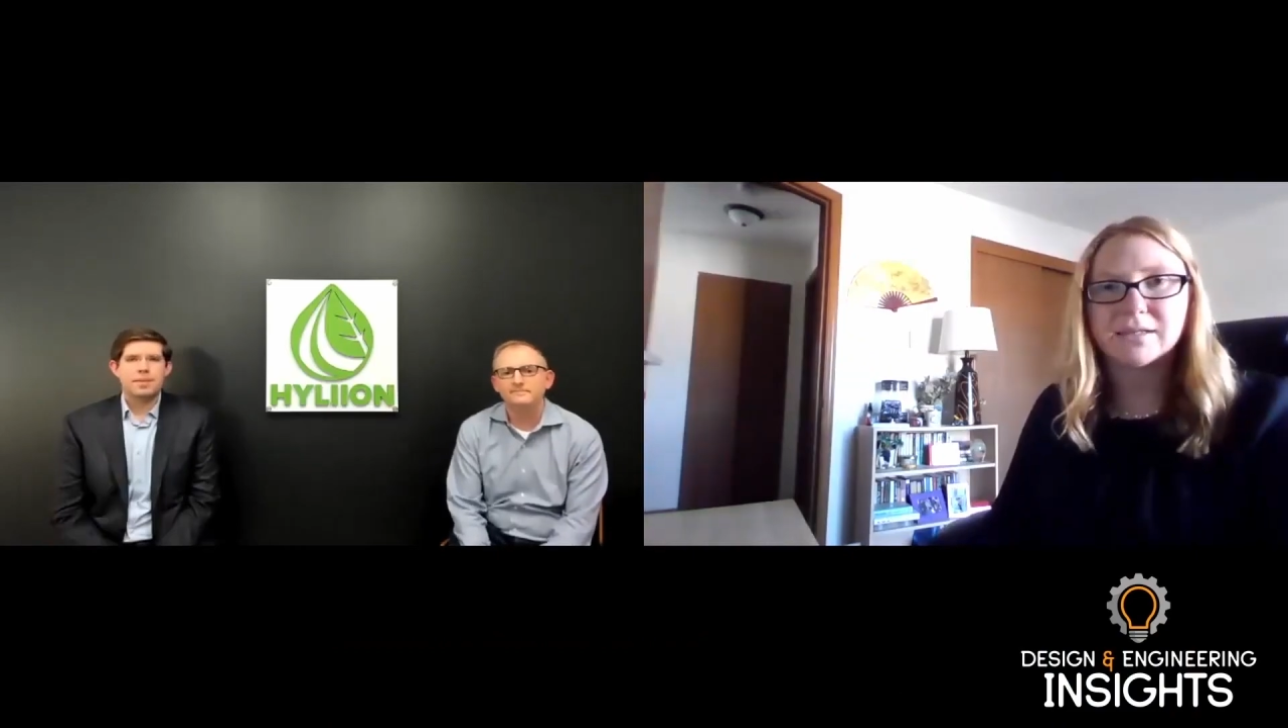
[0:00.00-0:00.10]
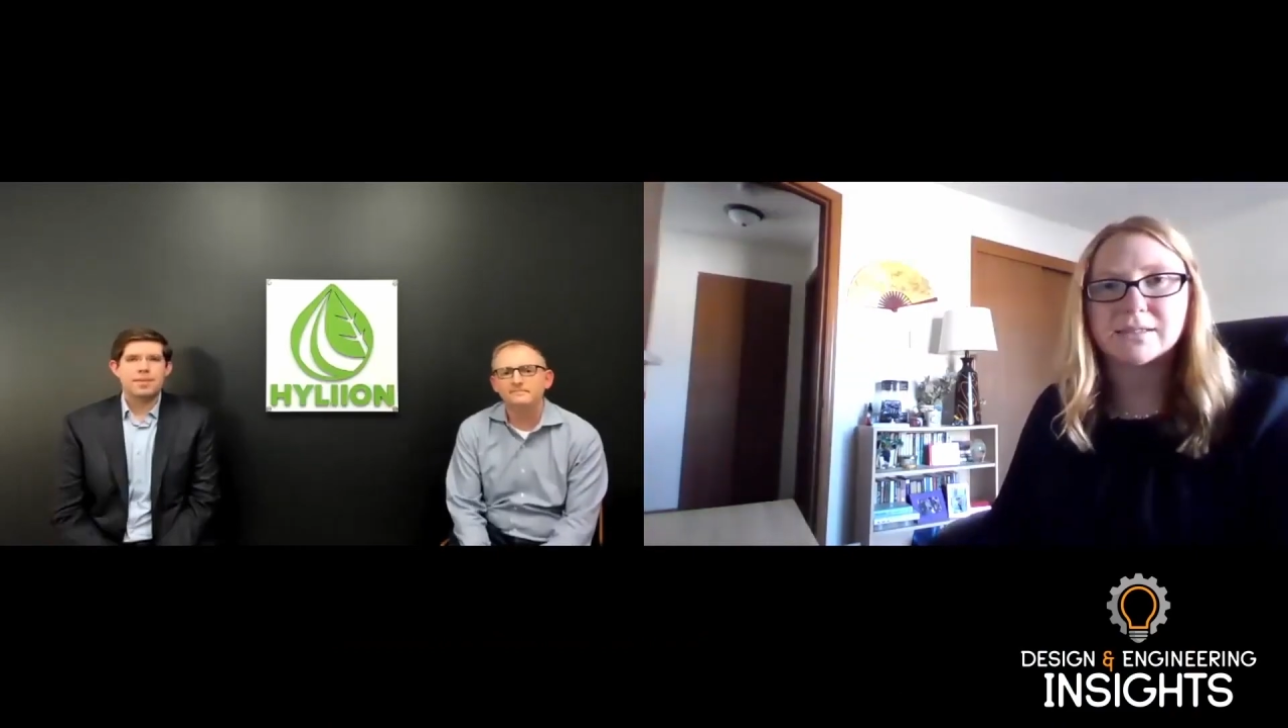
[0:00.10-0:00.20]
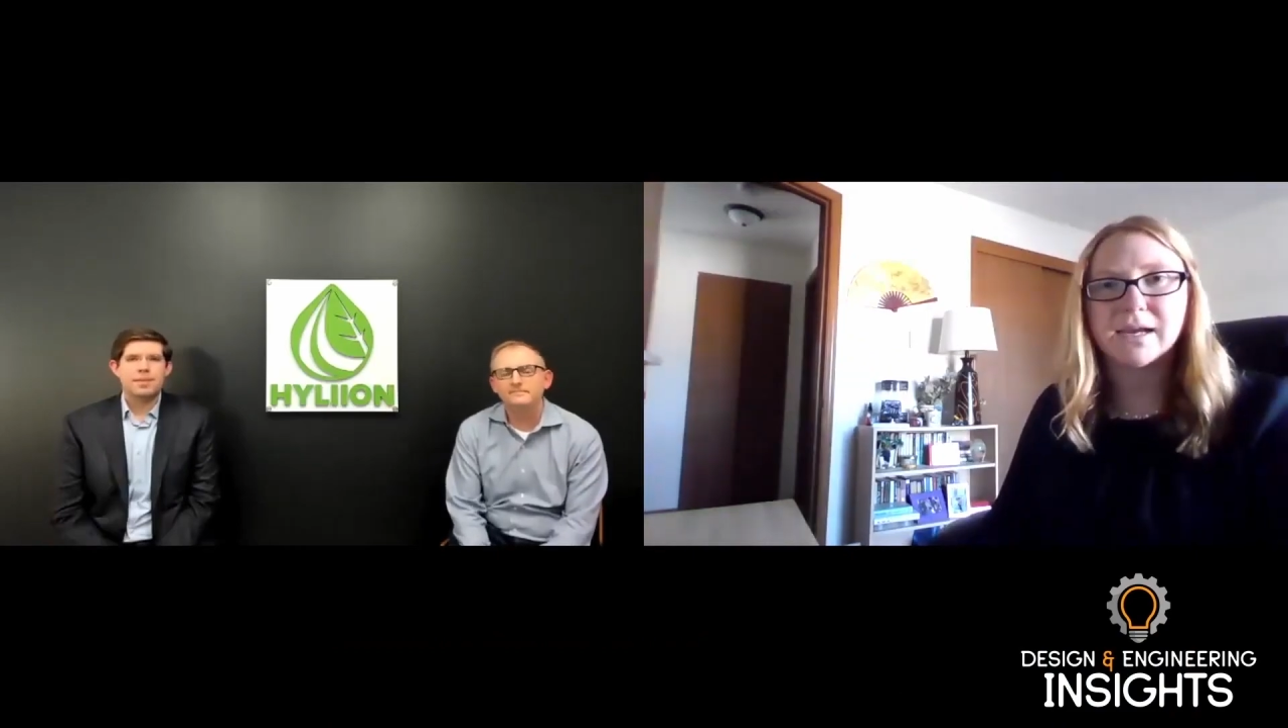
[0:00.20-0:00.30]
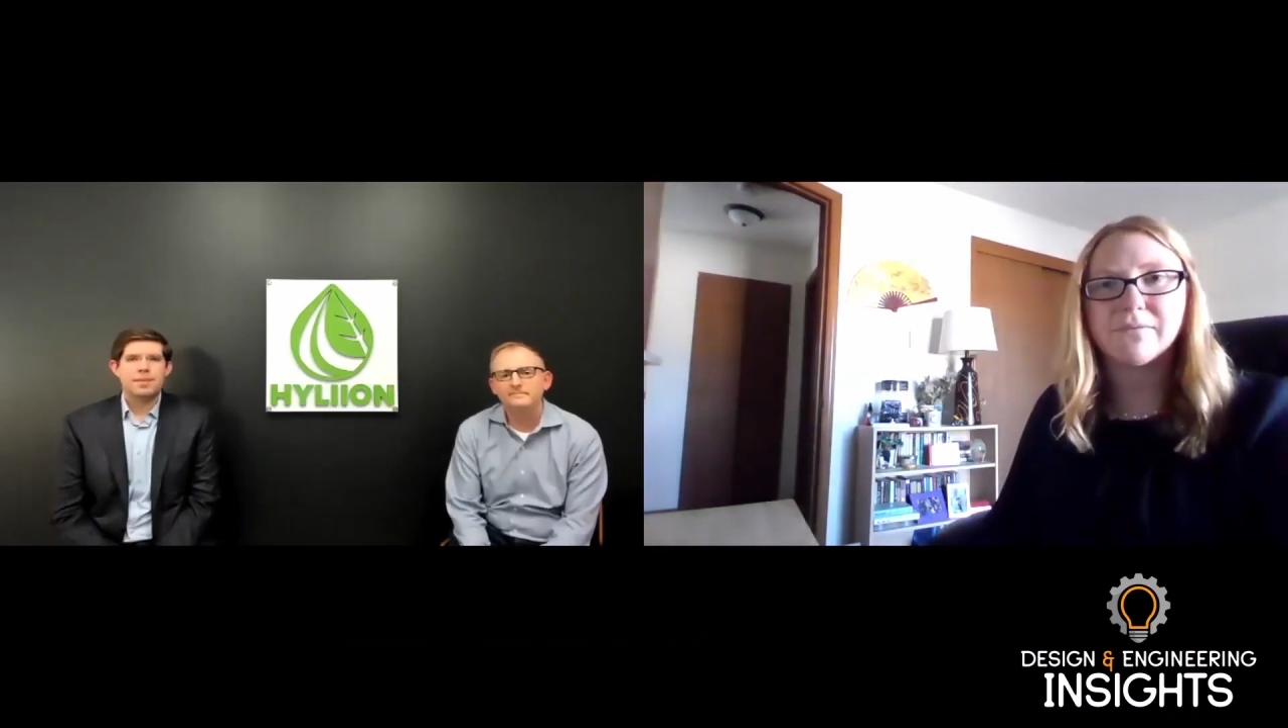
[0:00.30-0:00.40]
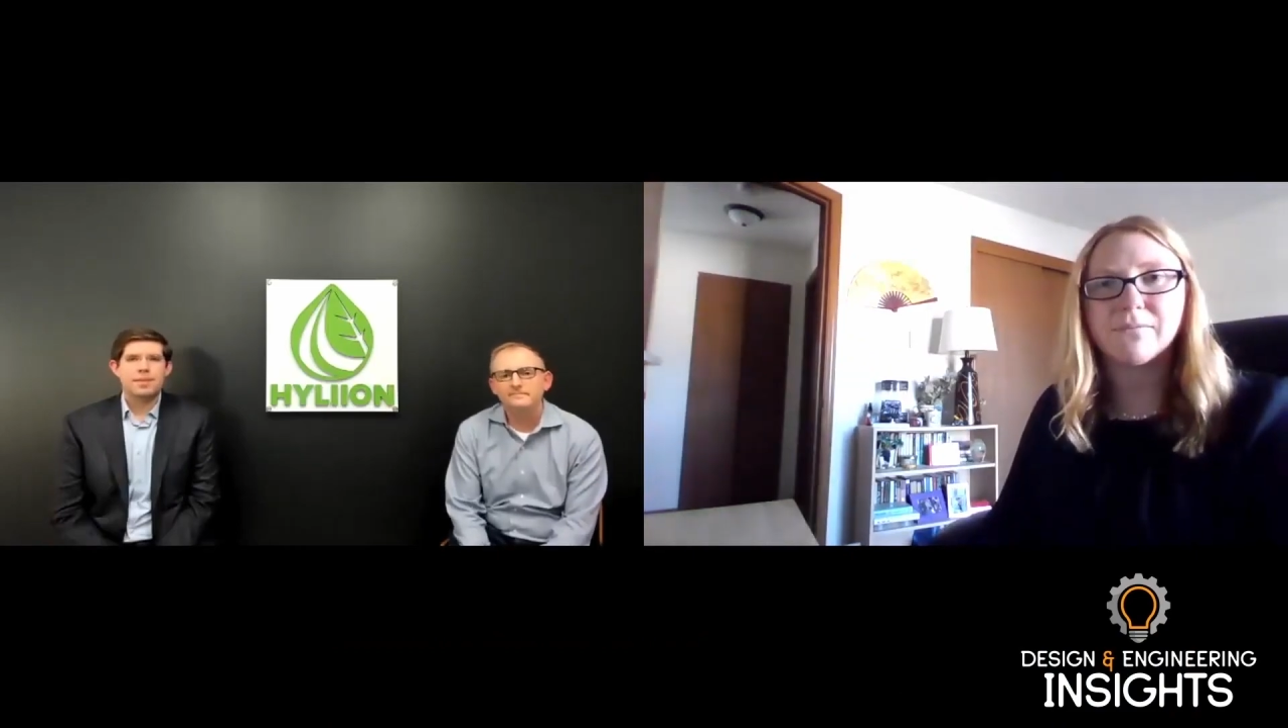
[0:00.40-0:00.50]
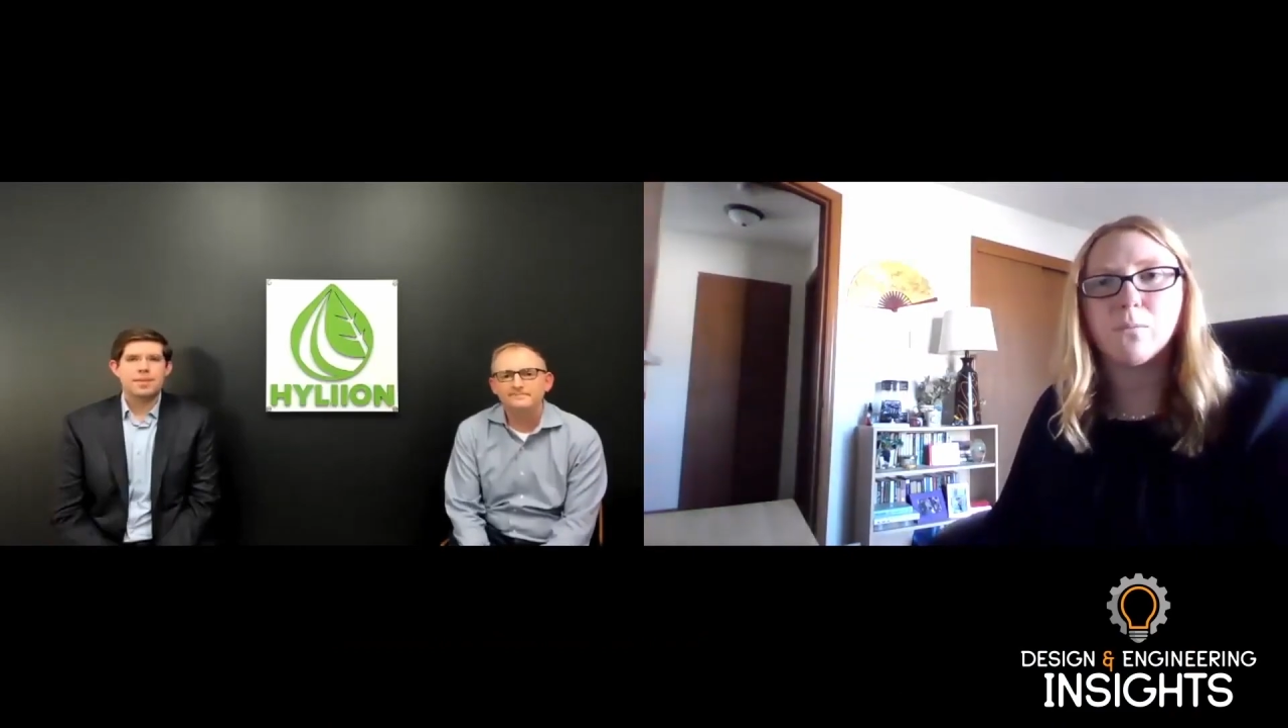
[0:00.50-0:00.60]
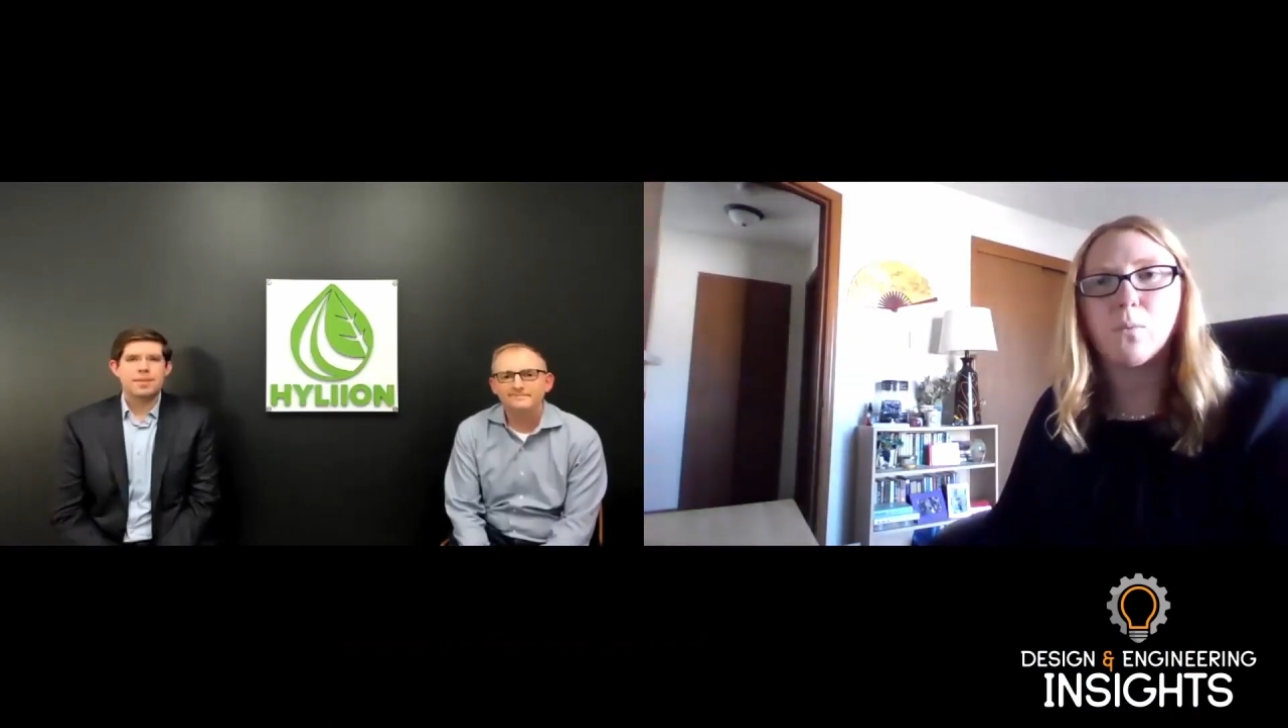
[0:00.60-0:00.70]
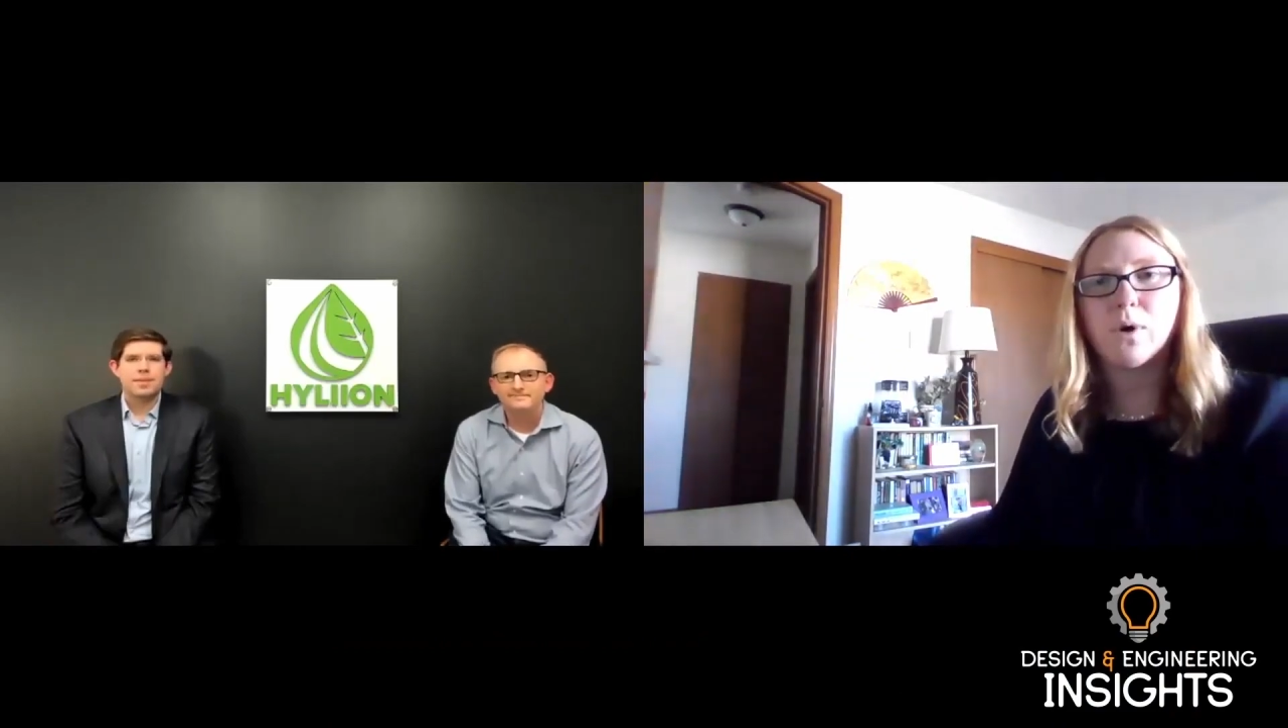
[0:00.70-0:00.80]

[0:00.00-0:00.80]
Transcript: is kind of